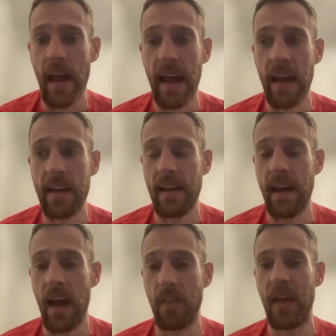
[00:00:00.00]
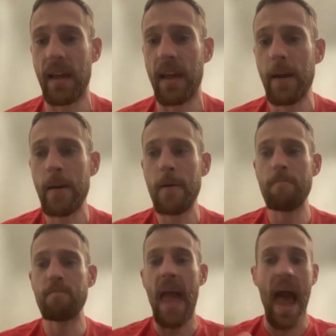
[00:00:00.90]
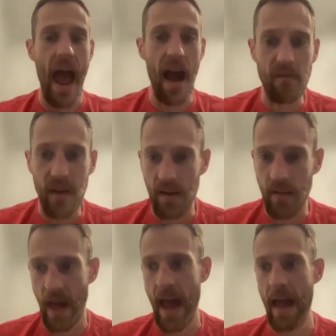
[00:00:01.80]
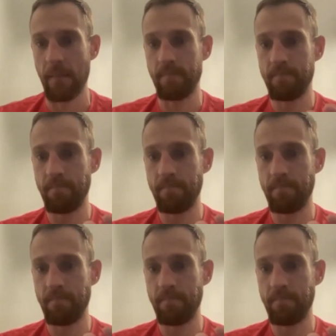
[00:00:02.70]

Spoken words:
And I think having that